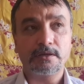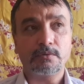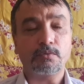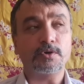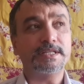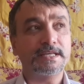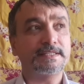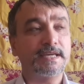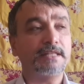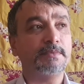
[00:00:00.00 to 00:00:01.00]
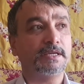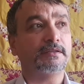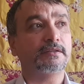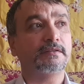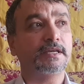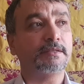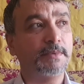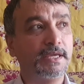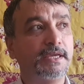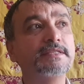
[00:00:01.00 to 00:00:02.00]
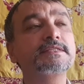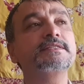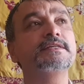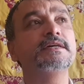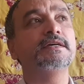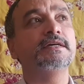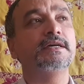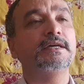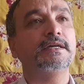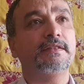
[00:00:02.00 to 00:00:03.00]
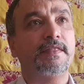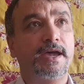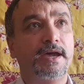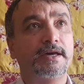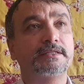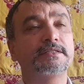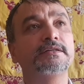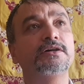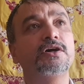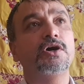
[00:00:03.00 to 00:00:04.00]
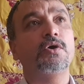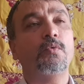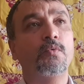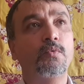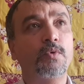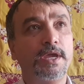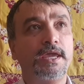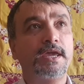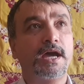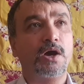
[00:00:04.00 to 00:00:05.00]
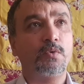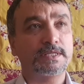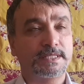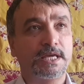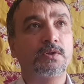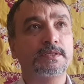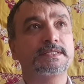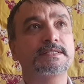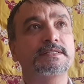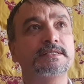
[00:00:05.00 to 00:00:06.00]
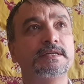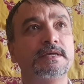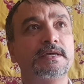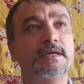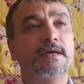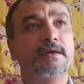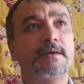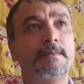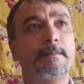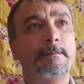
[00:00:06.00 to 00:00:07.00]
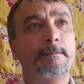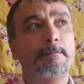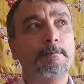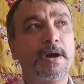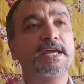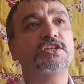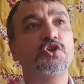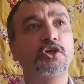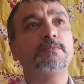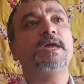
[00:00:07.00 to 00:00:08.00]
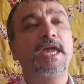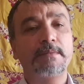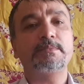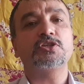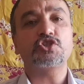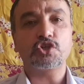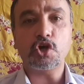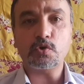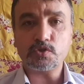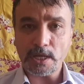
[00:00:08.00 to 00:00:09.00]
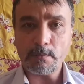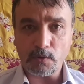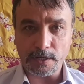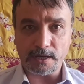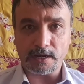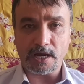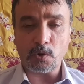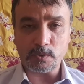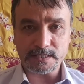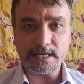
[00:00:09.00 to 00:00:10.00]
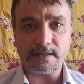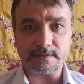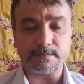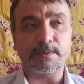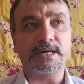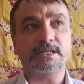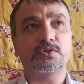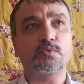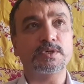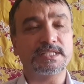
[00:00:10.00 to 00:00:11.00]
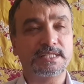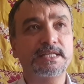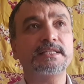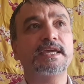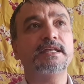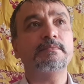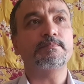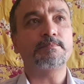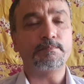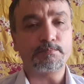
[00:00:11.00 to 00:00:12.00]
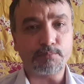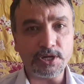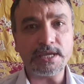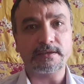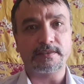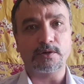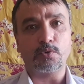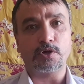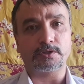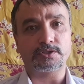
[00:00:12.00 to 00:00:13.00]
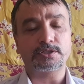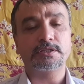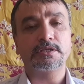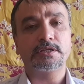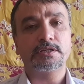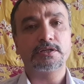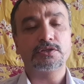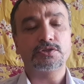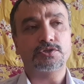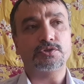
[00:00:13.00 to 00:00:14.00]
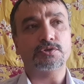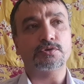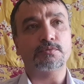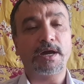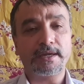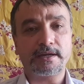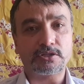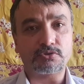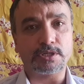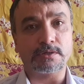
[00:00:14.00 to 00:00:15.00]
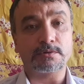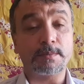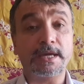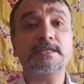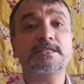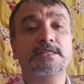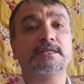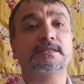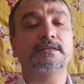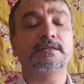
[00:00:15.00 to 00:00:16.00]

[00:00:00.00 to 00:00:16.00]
What does that mean? That means that we ourselves might not be able to go somewhere ourselves, but we still can bring the world to my country, Uzbekistan,